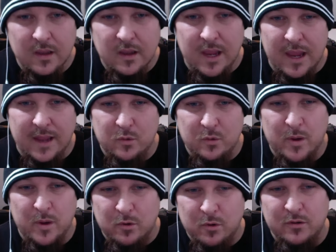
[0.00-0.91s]
And
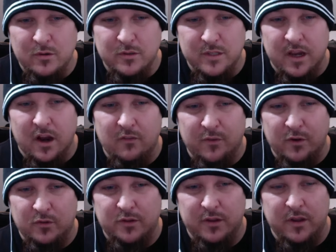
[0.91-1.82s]
we were using art
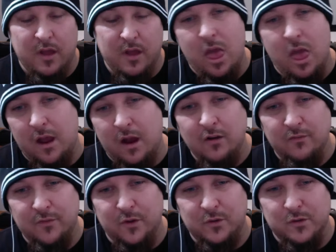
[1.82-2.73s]

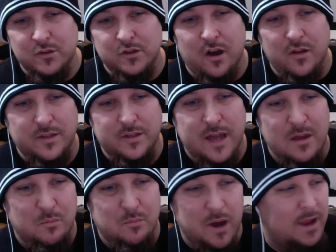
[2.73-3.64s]
filters all the
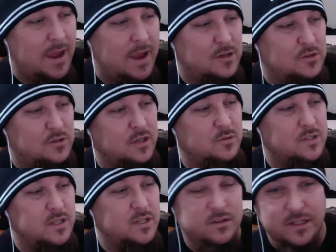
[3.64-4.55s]
time by actually
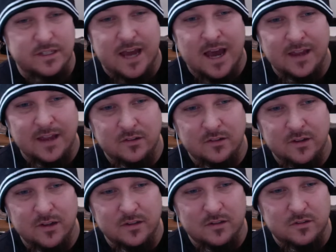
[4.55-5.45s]
using the dial and